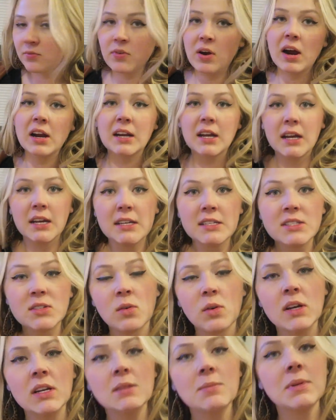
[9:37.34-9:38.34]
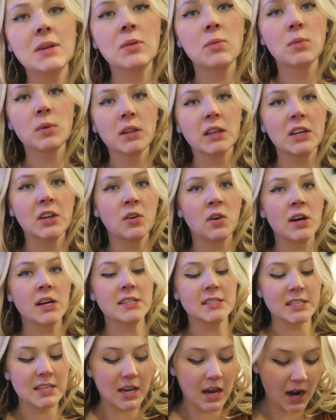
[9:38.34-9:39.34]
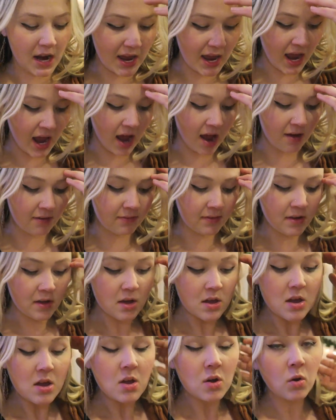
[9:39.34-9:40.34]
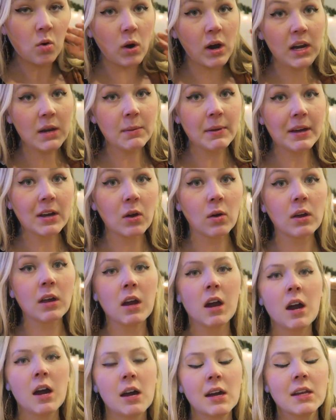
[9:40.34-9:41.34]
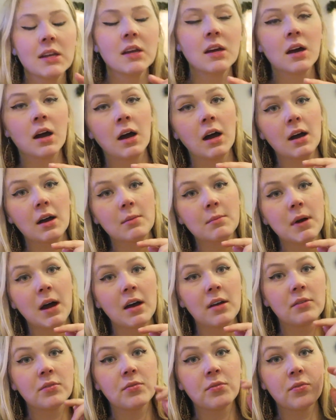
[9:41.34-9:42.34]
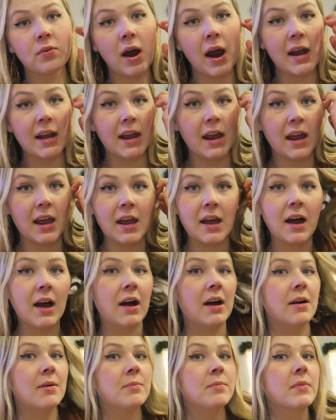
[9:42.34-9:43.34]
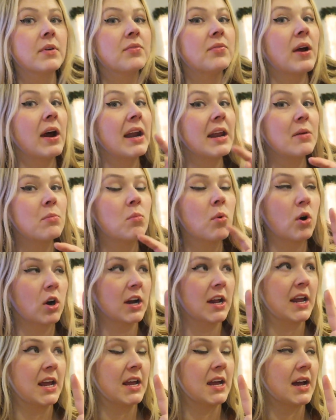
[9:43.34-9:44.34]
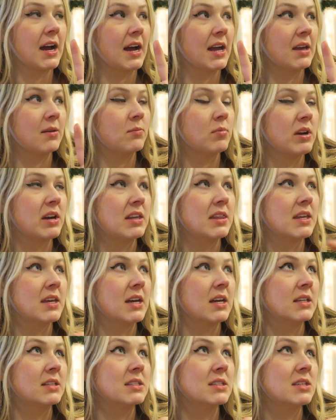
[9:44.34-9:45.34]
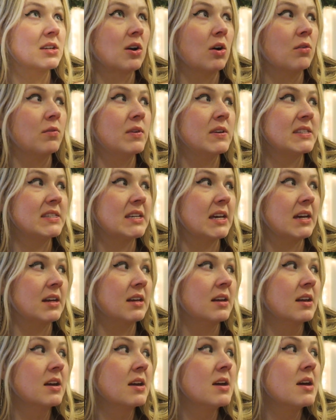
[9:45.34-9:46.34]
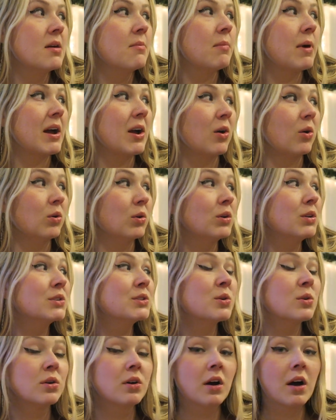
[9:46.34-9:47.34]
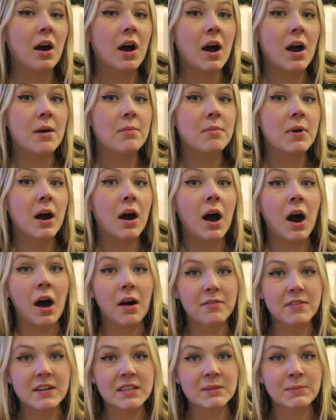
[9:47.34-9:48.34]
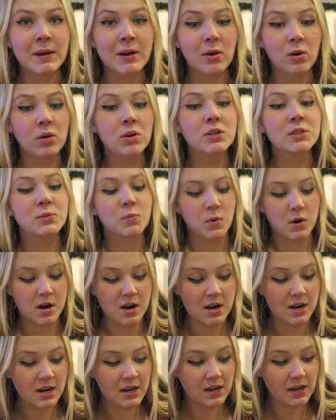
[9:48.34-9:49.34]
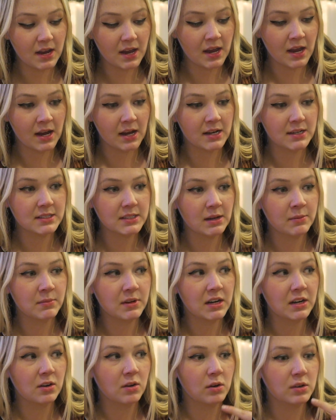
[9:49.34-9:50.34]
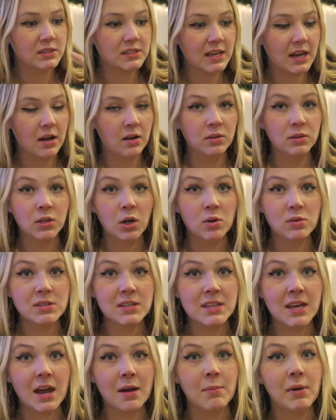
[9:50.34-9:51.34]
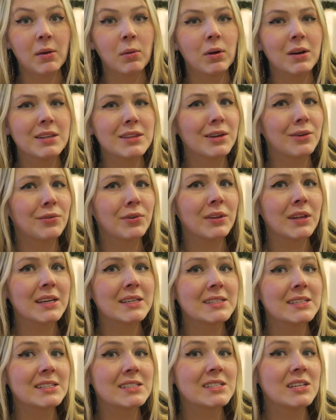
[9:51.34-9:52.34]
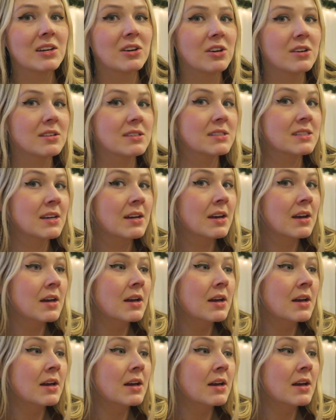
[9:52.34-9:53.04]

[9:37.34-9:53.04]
Friday is going to be really crazy. I have quite a bit going on um, on Friday. Um, Friday morning, I am bringing the kids to go visit my old um, office, my old work, and I'm gonna go say hello to them. I worked there for like six years.